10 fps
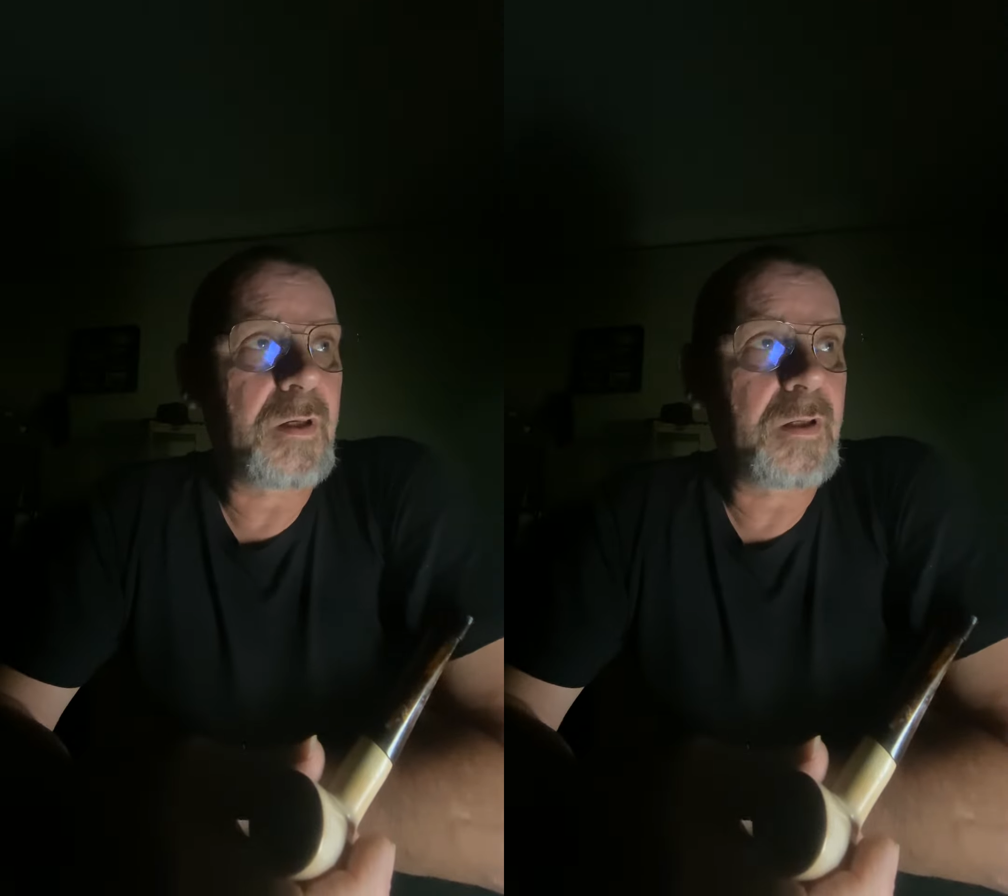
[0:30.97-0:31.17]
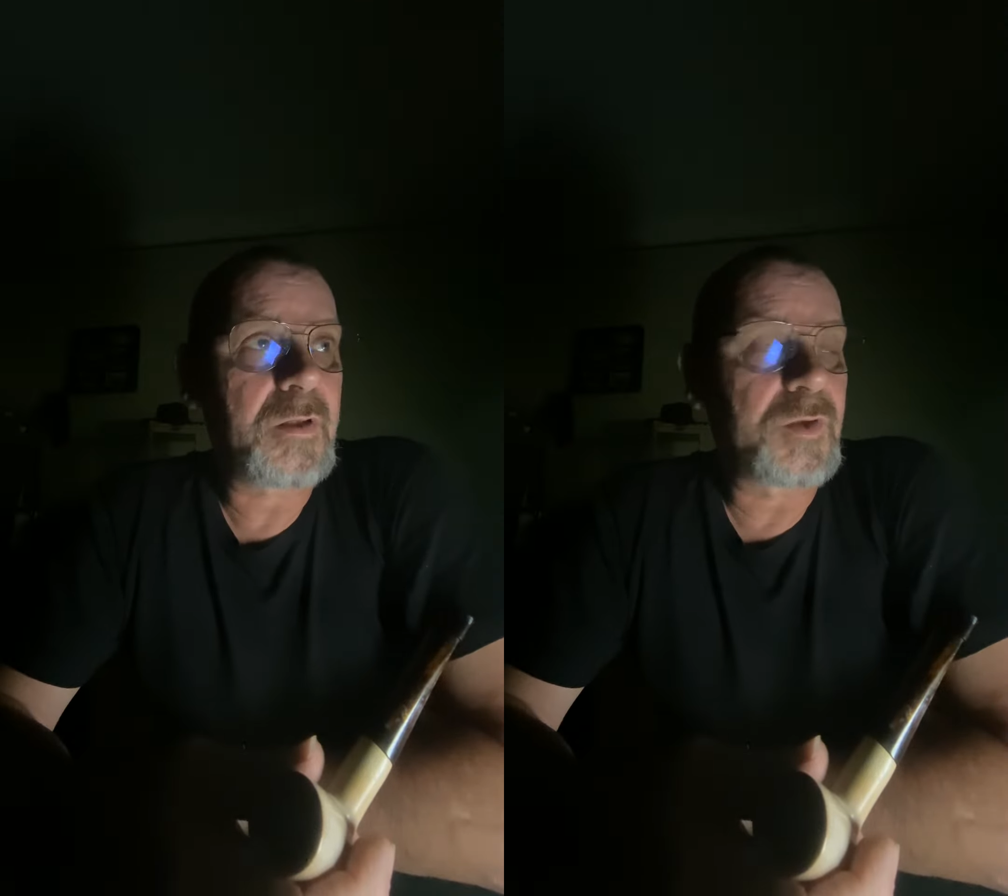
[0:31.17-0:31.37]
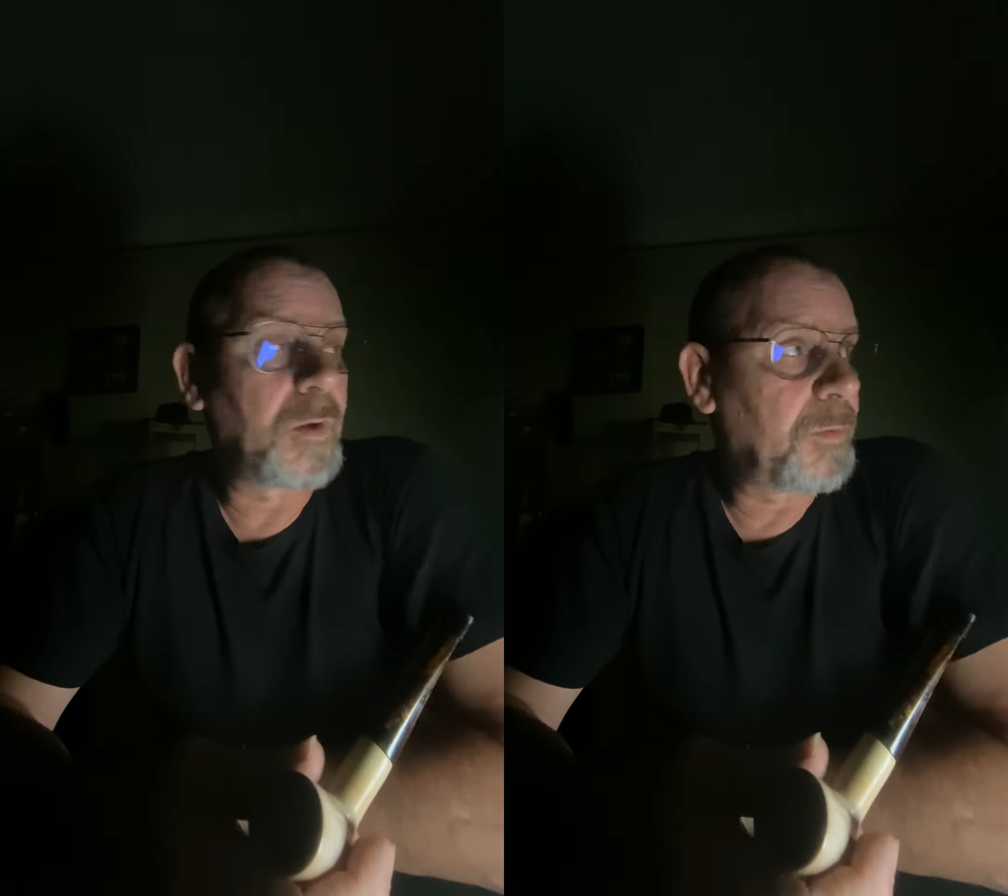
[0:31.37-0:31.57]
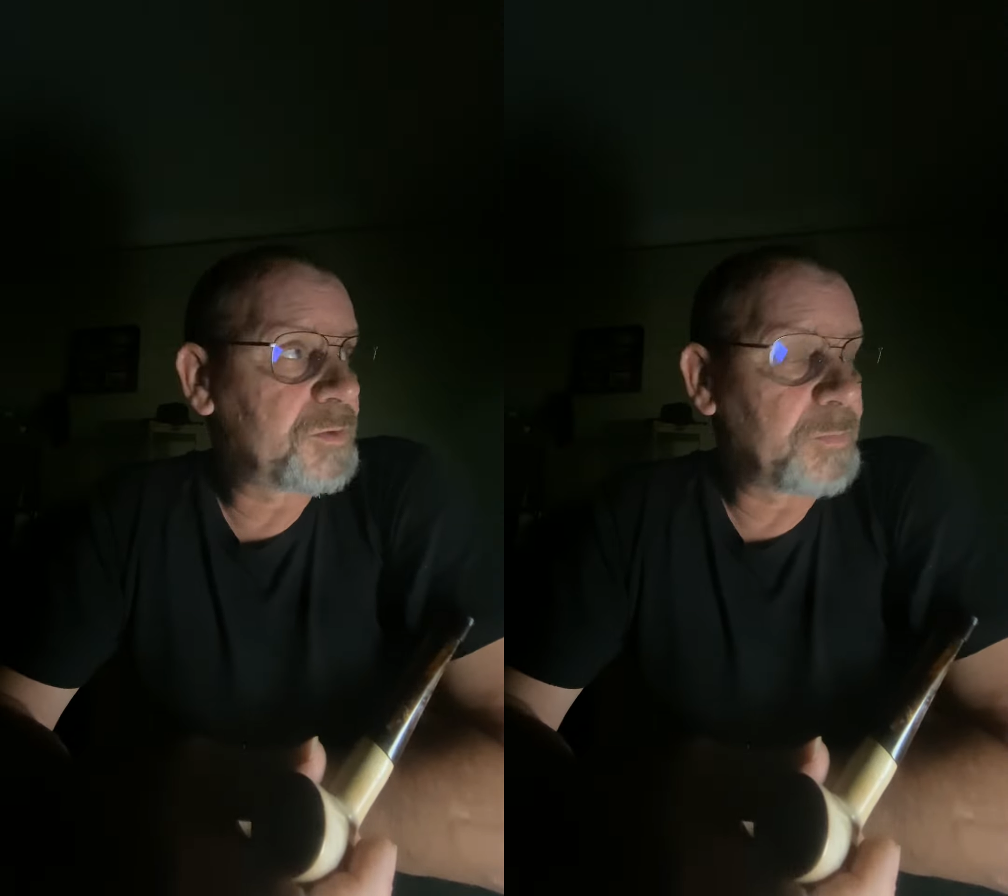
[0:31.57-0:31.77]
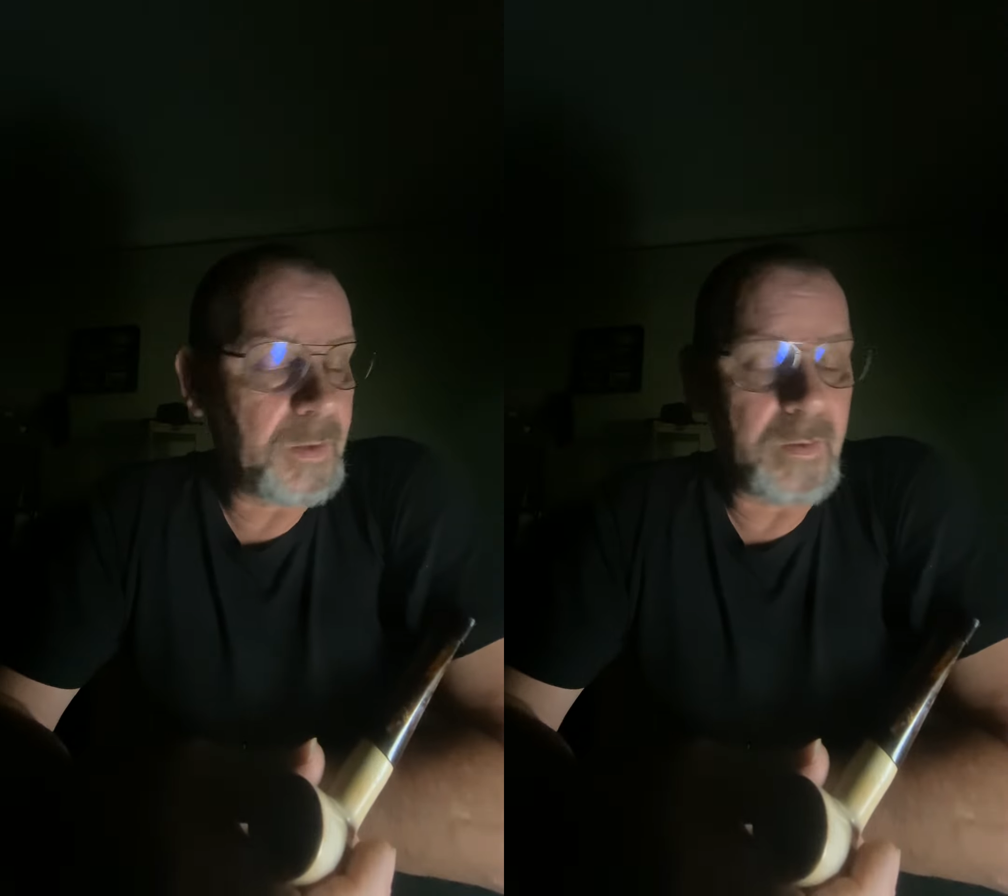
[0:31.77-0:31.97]
It's
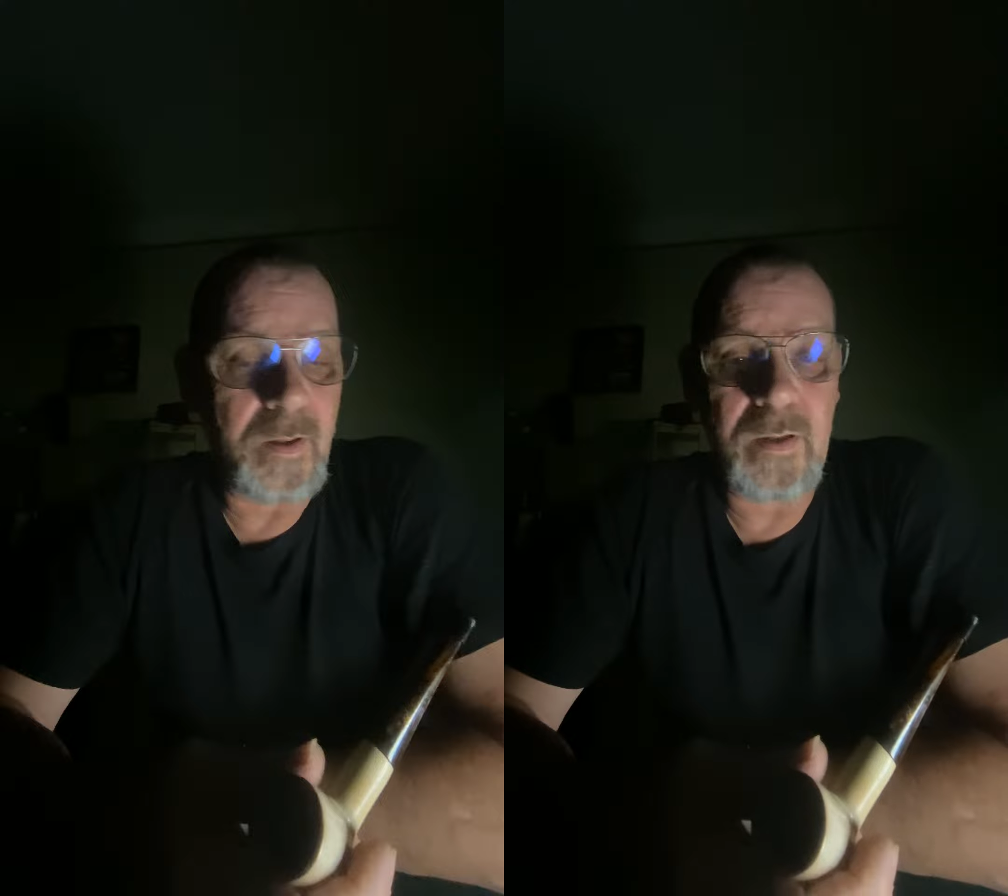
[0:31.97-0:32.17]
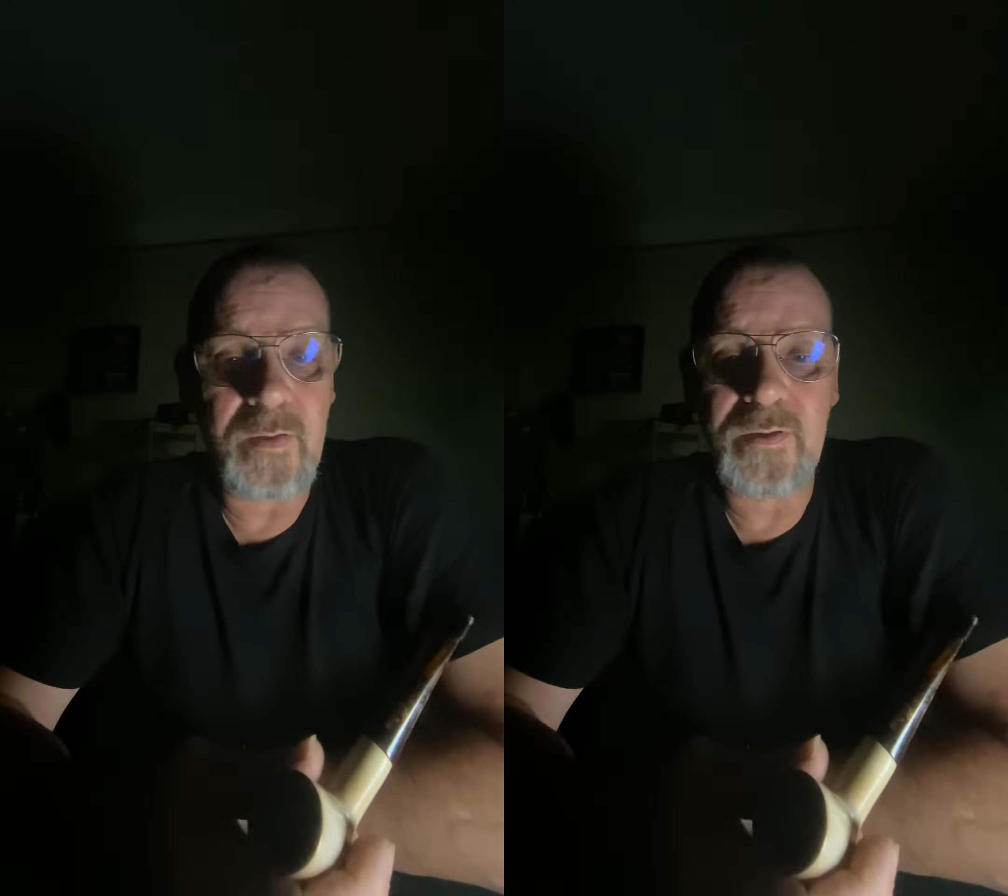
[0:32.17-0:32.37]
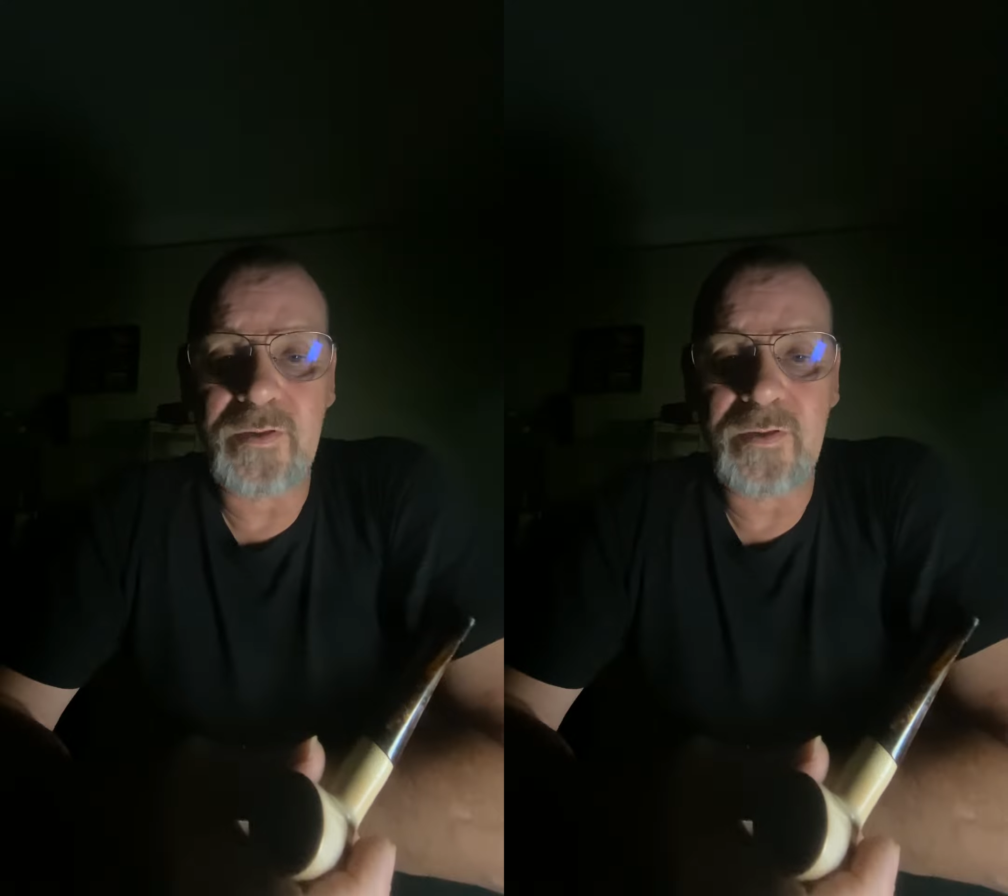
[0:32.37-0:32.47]
almost midnight,